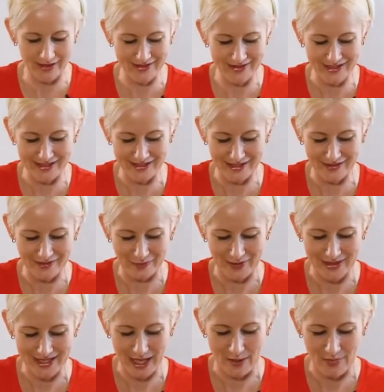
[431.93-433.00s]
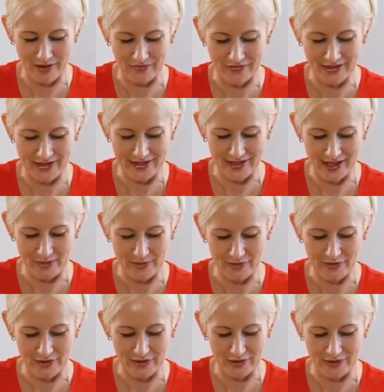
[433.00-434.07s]
They don't always come out first time. I'll
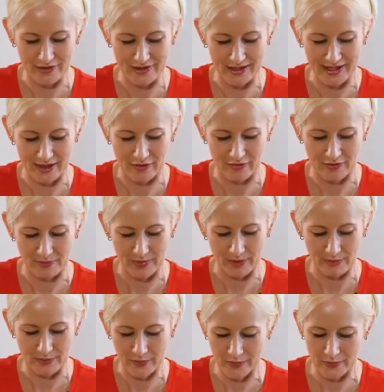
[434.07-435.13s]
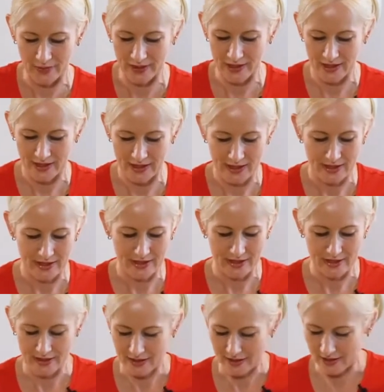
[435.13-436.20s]
just loosen that off a bit more.
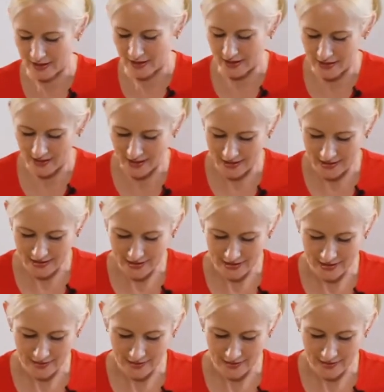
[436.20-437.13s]
And